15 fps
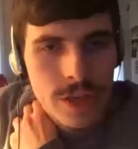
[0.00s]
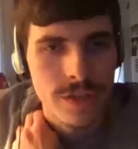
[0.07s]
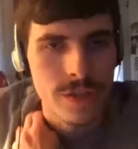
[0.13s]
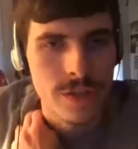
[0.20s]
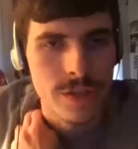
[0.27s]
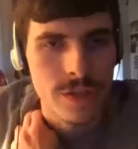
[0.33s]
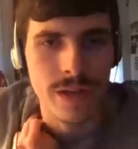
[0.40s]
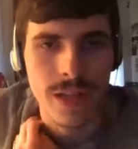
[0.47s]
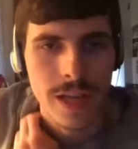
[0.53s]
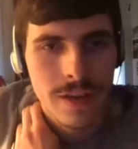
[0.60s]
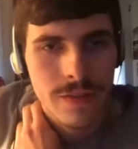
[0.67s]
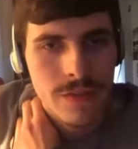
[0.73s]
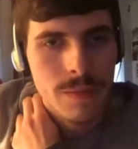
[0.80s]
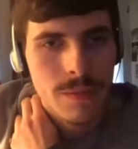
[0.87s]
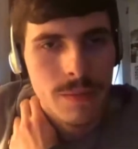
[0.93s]
work, like
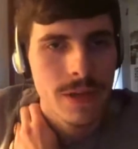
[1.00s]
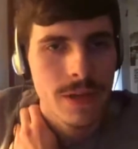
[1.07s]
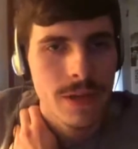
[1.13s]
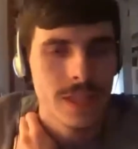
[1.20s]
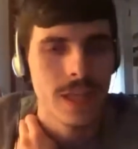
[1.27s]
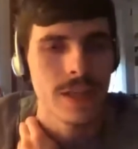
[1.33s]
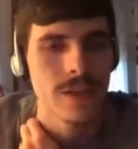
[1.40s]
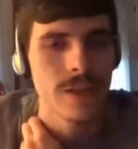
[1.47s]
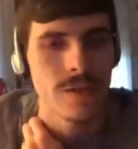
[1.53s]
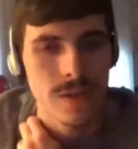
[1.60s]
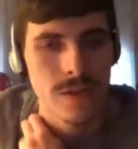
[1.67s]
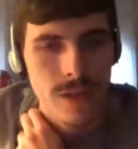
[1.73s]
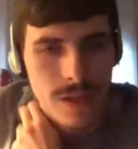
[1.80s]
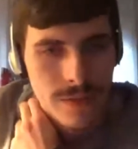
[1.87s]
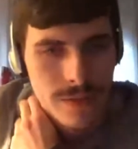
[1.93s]
of the books that you
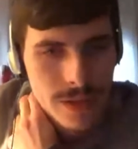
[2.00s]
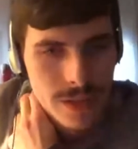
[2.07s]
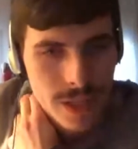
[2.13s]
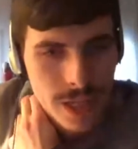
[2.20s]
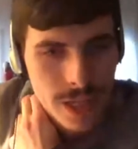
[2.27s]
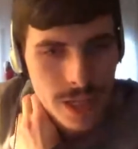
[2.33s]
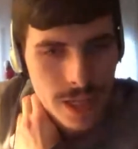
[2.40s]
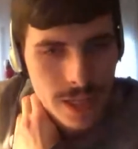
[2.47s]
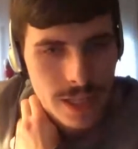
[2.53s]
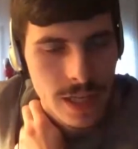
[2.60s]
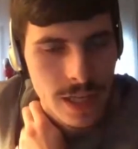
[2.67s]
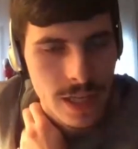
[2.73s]
deliver, Jesse?